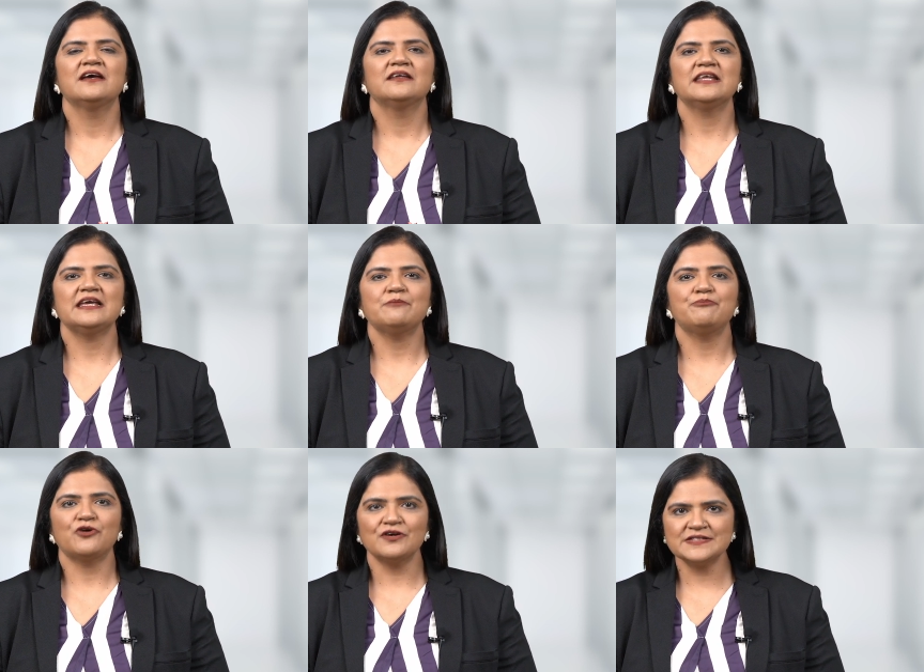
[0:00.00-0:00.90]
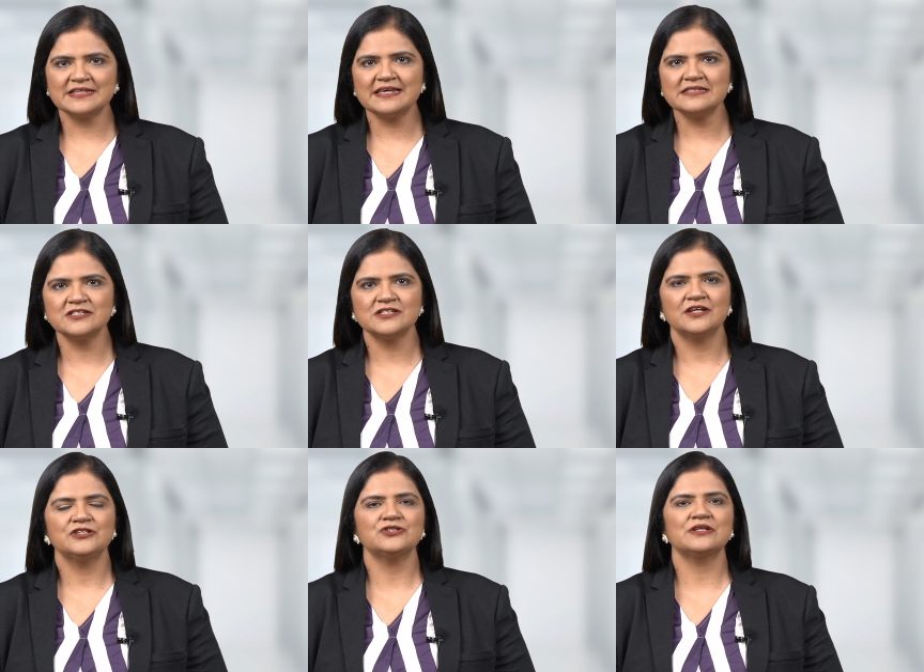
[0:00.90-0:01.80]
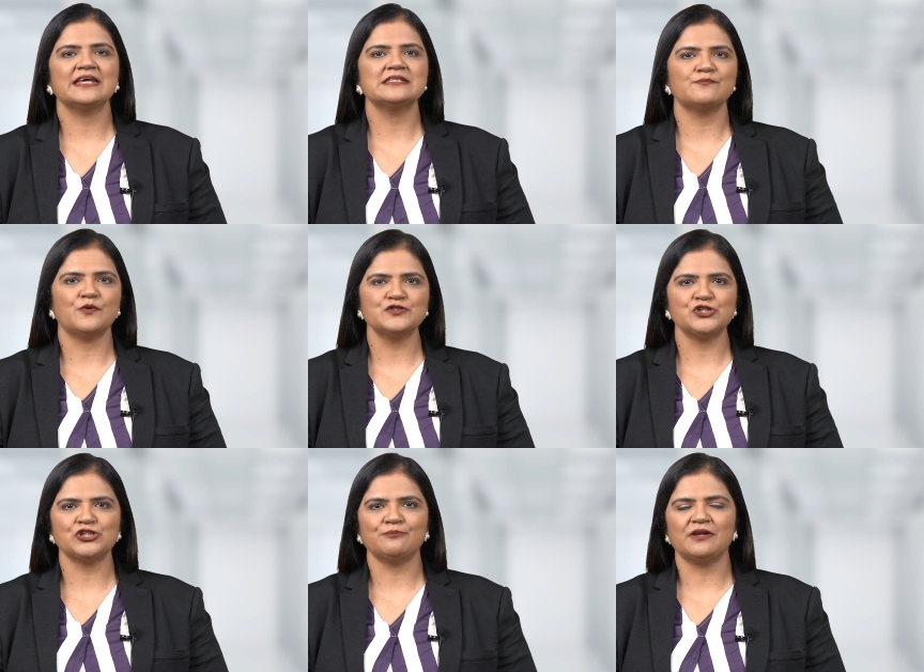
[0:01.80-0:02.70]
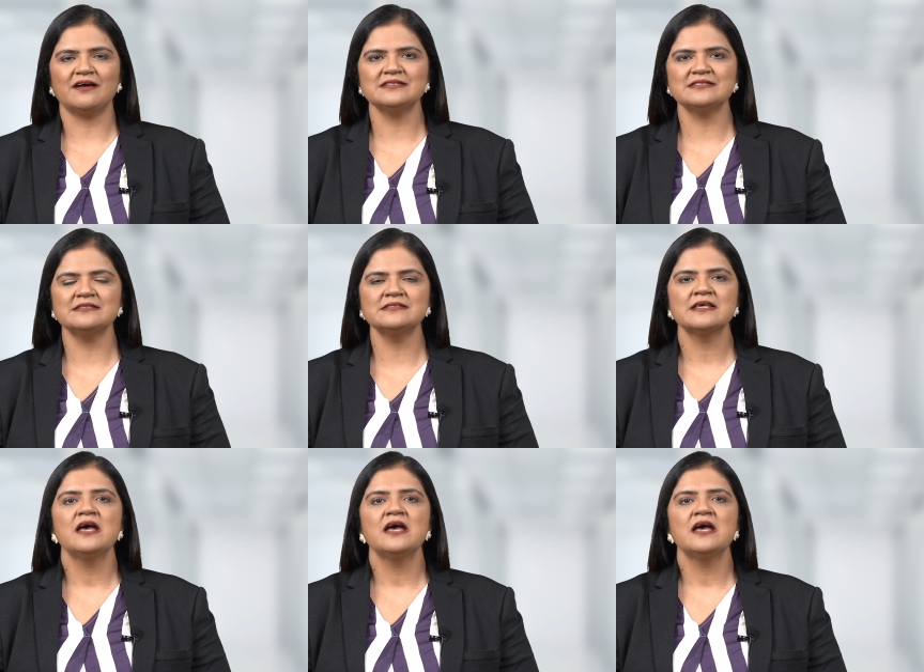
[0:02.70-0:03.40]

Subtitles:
the process to get sponsorship license.